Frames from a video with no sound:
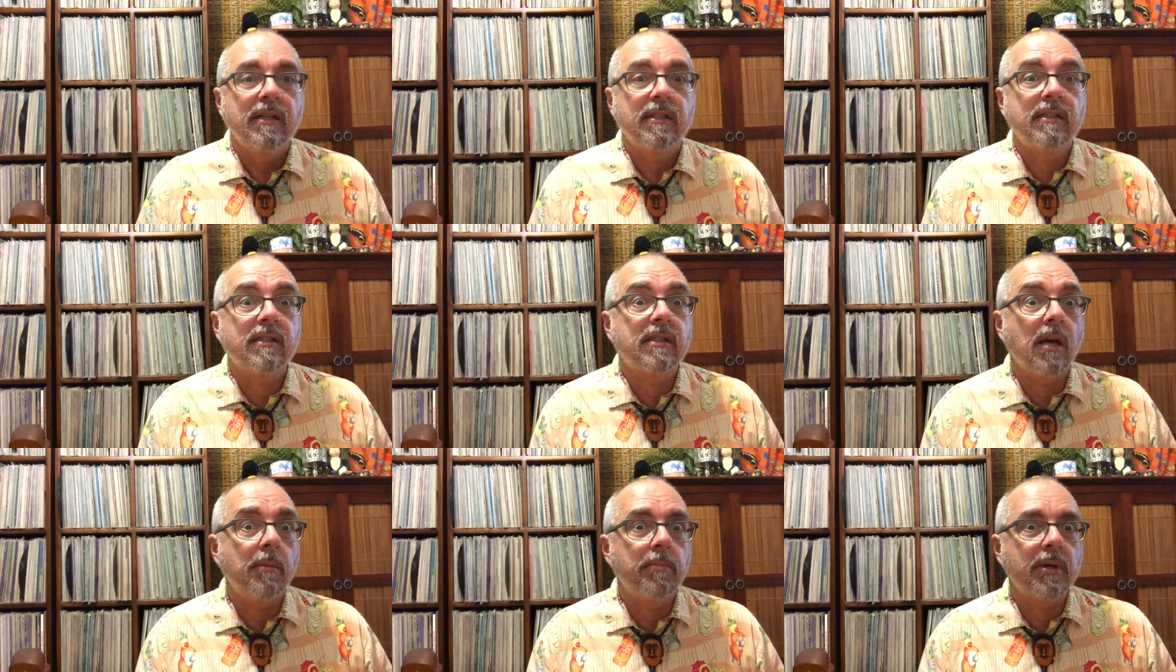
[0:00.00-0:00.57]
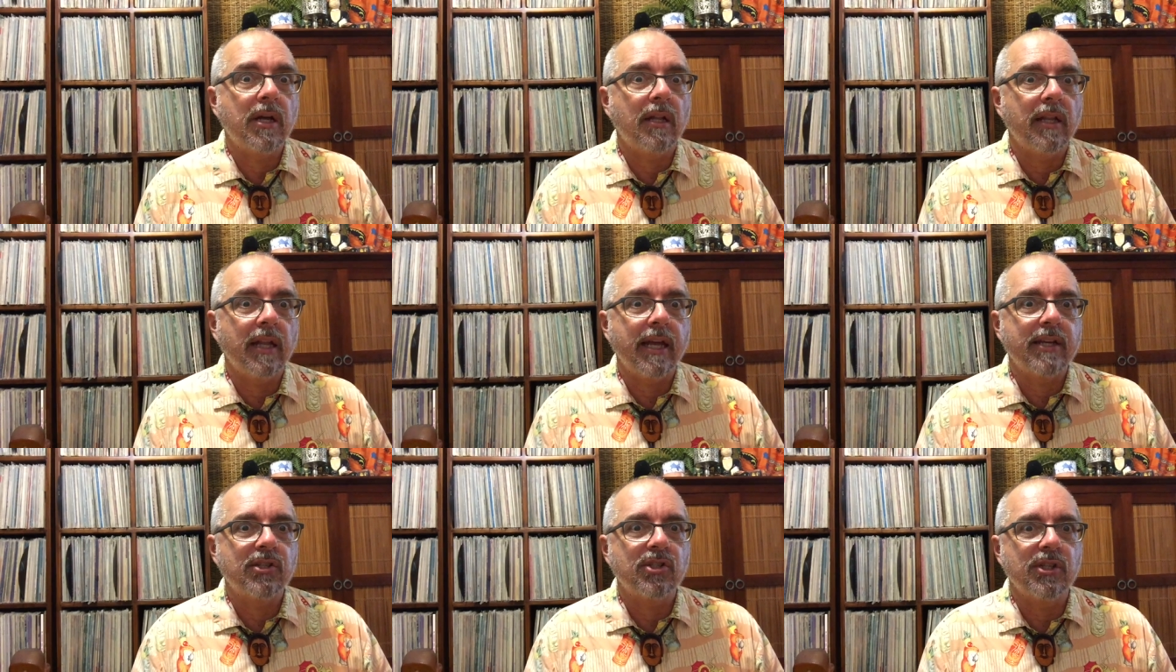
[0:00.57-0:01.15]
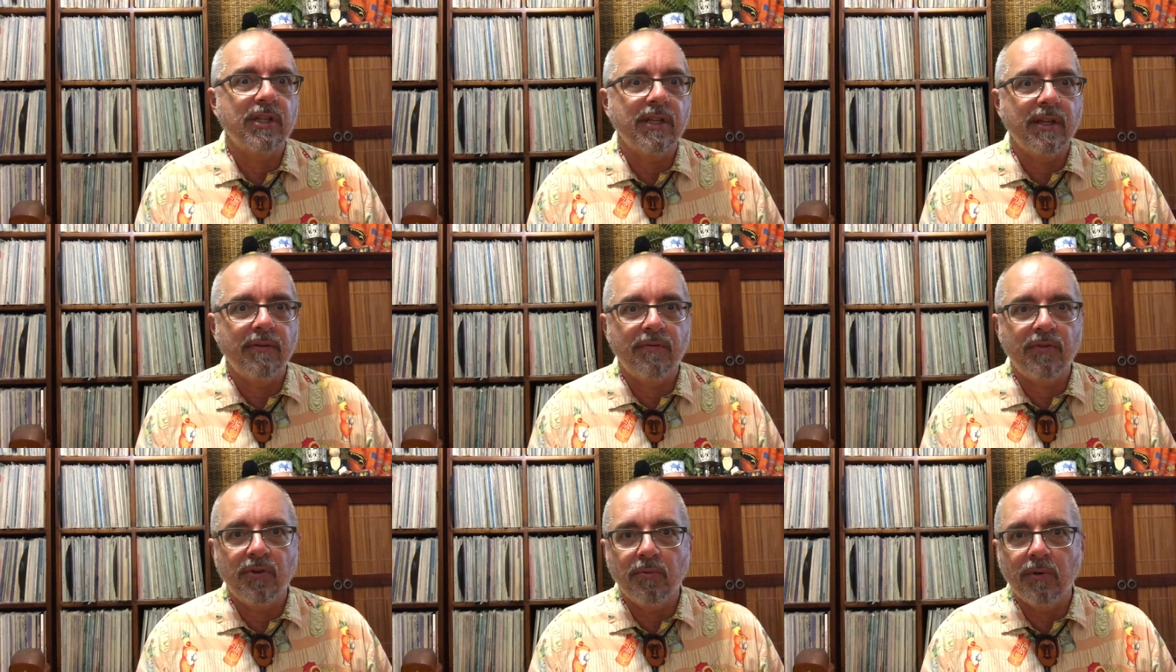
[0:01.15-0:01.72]
sub collection,
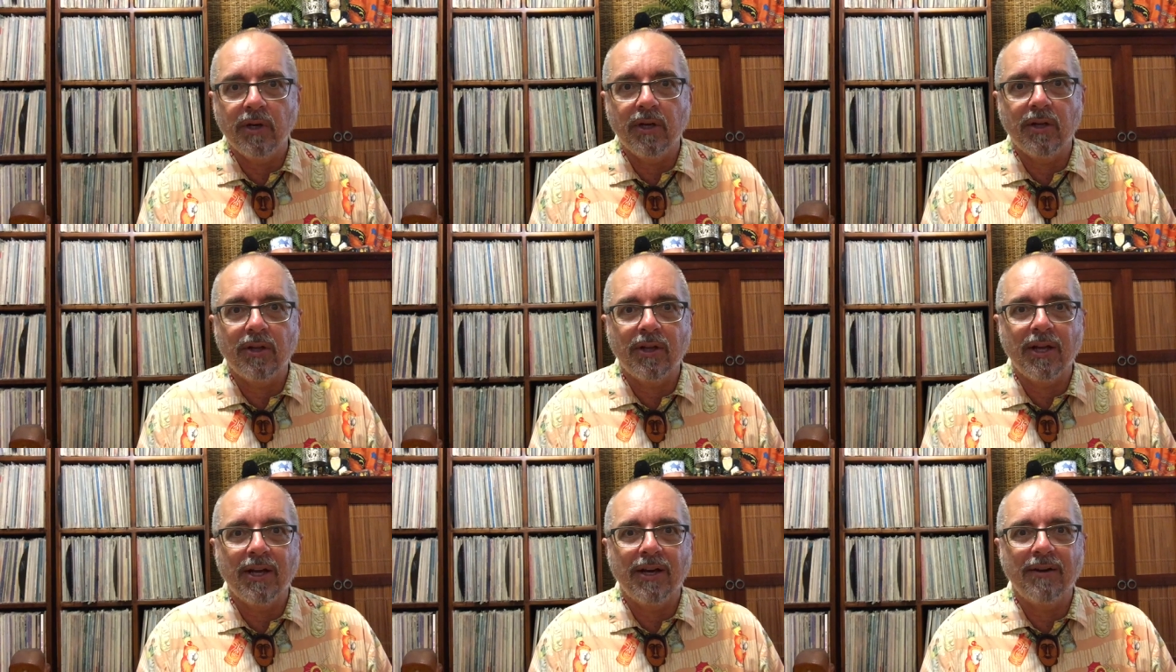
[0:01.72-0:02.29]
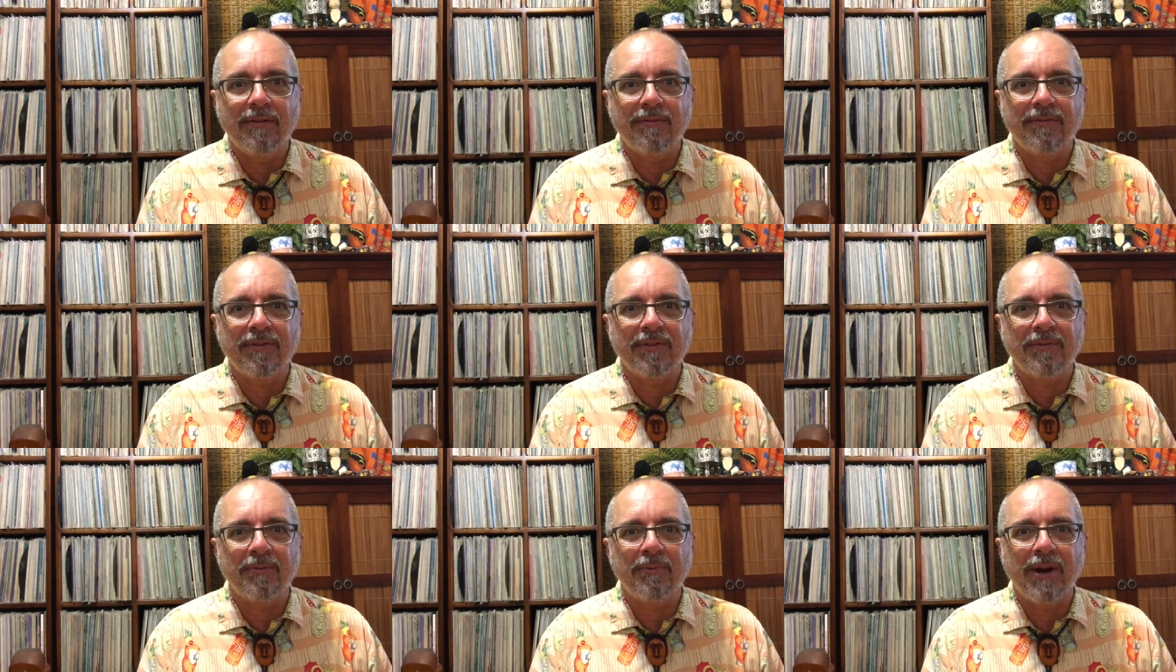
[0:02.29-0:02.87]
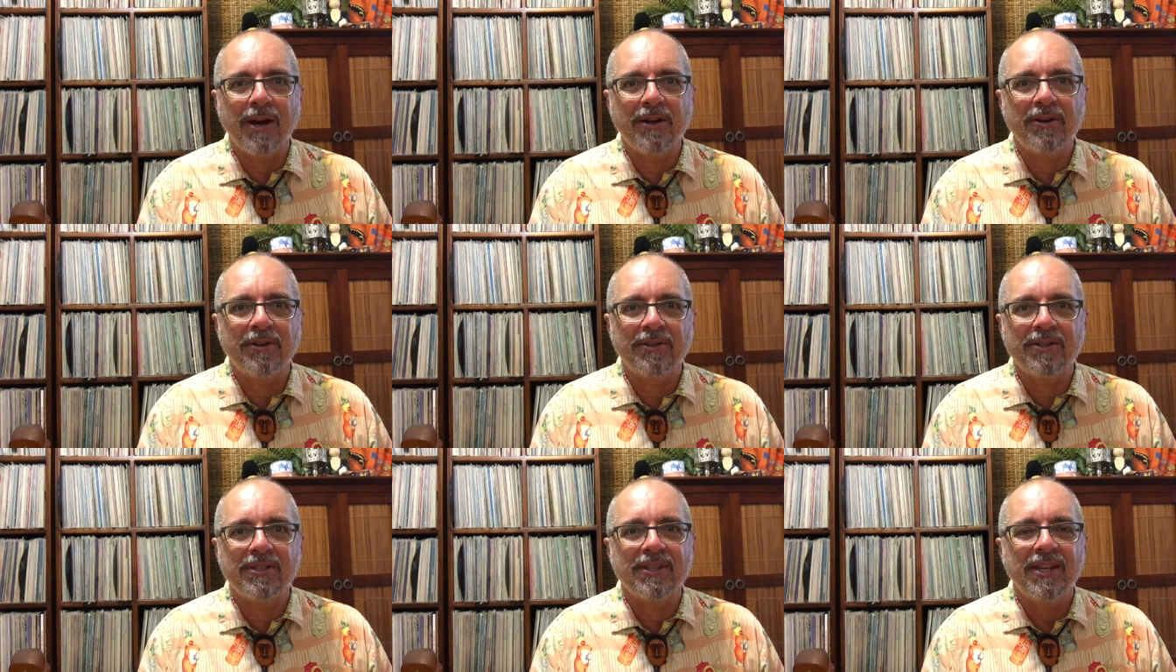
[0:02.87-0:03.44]
if you will, of
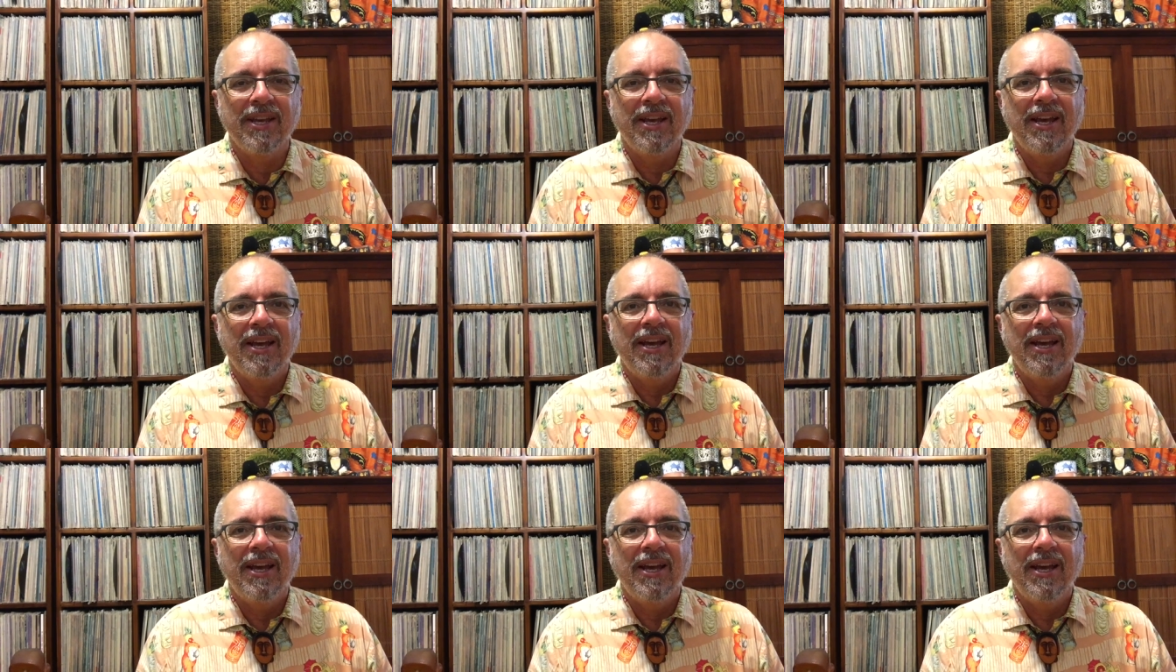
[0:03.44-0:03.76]
records